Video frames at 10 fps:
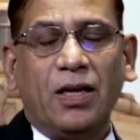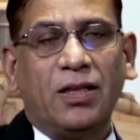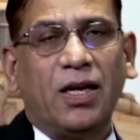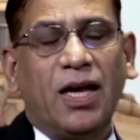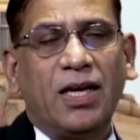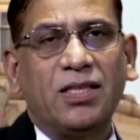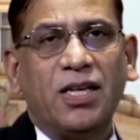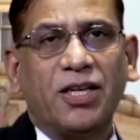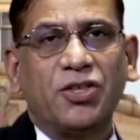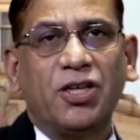In the last
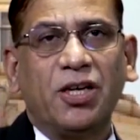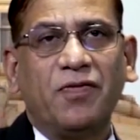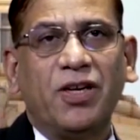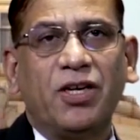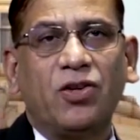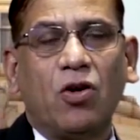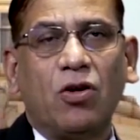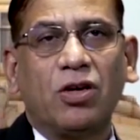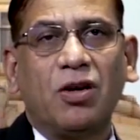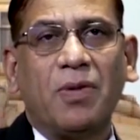lecture we
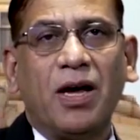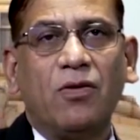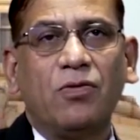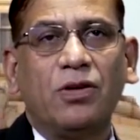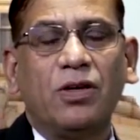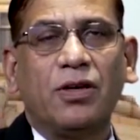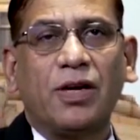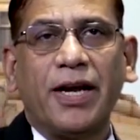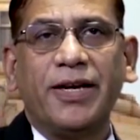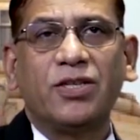talked about
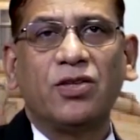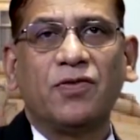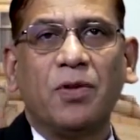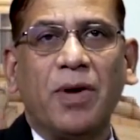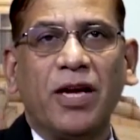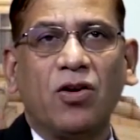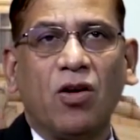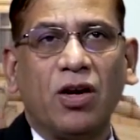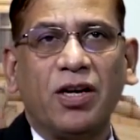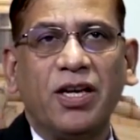rights of the
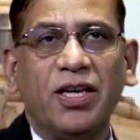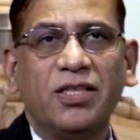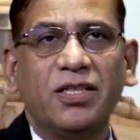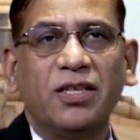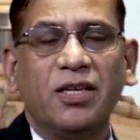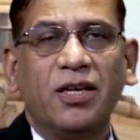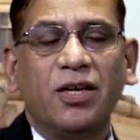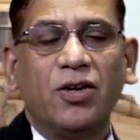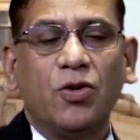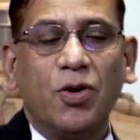minorities.
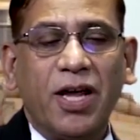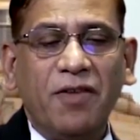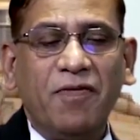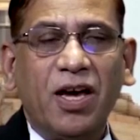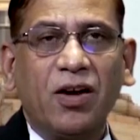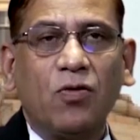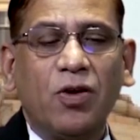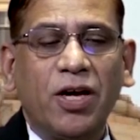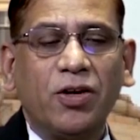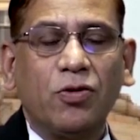Today we are
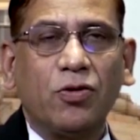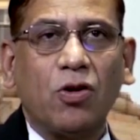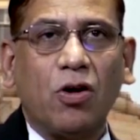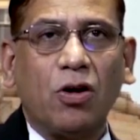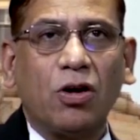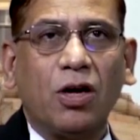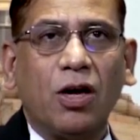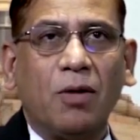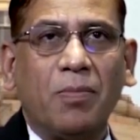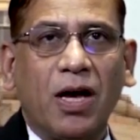going to
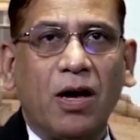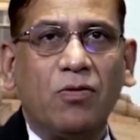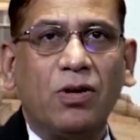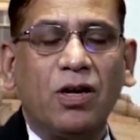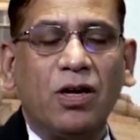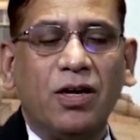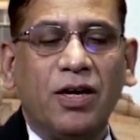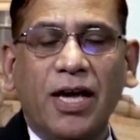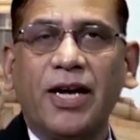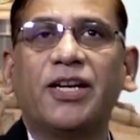talk about
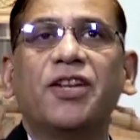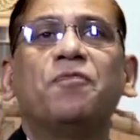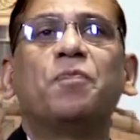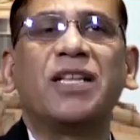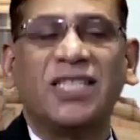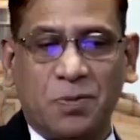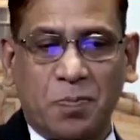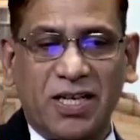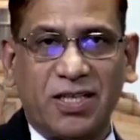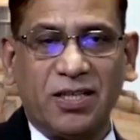directive
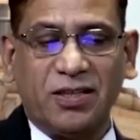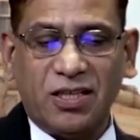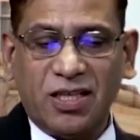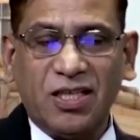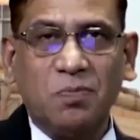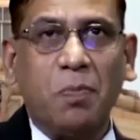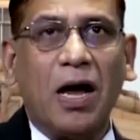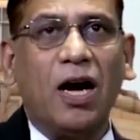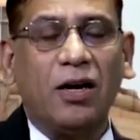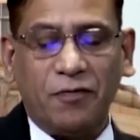principles. This is
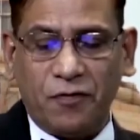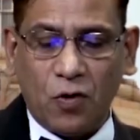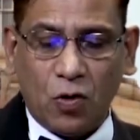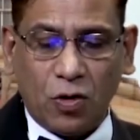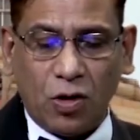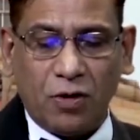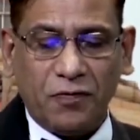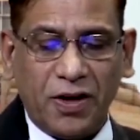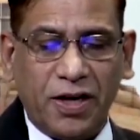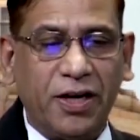part 4
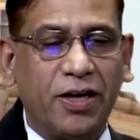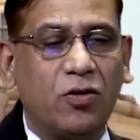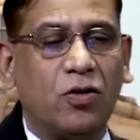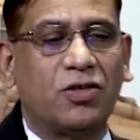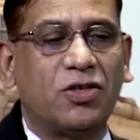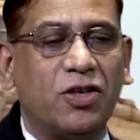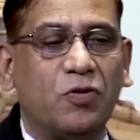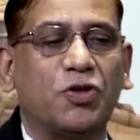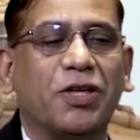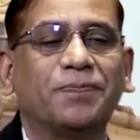of Indian
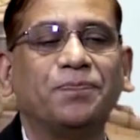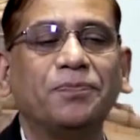Constitution.